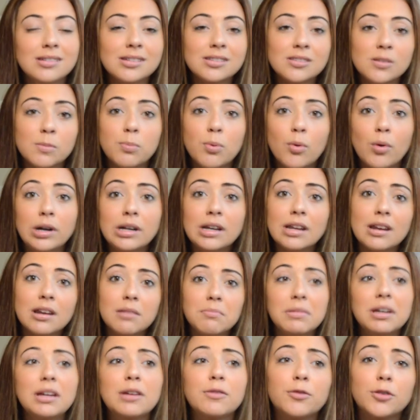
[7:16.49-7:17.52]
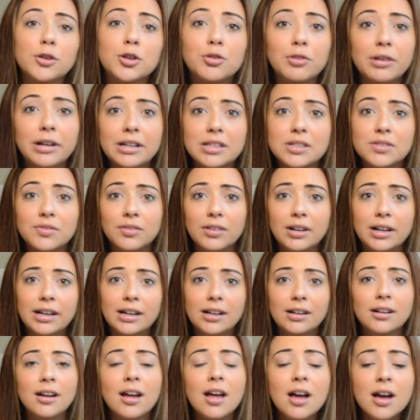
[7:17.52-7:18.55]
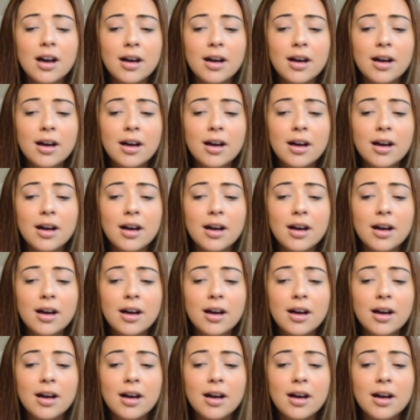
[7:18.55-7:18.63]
disappointed in me for transferring.